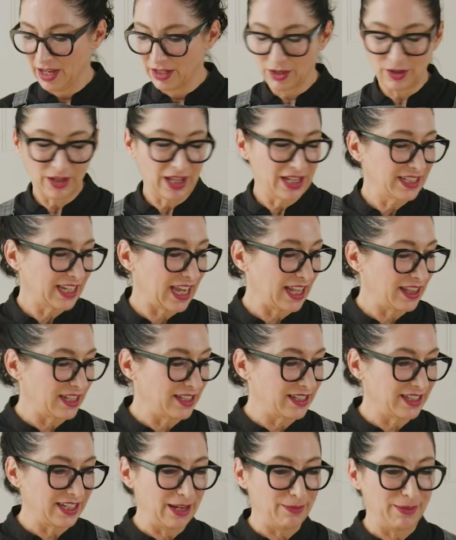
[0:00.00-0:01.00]
So let's get
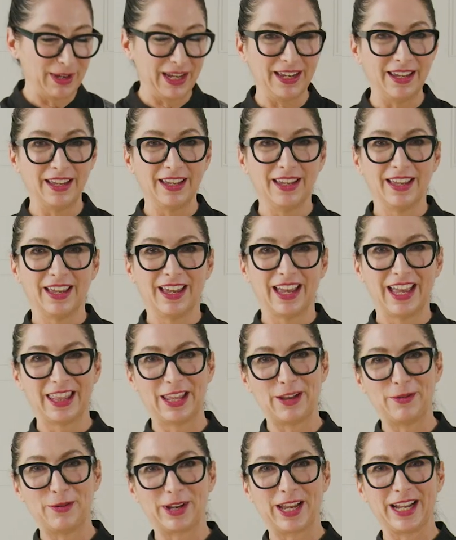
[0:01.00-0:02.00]
this steamy, and
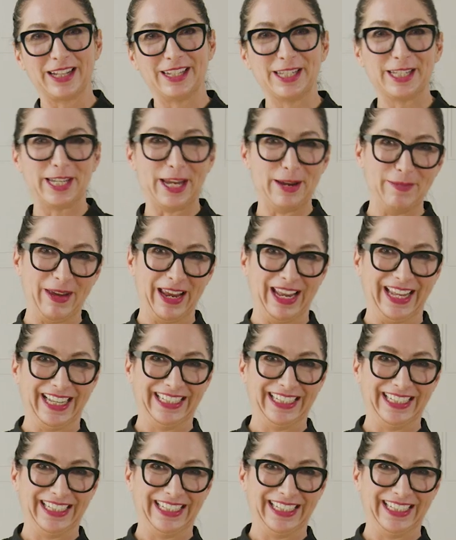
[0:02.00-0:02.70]
then we'll get to steaming.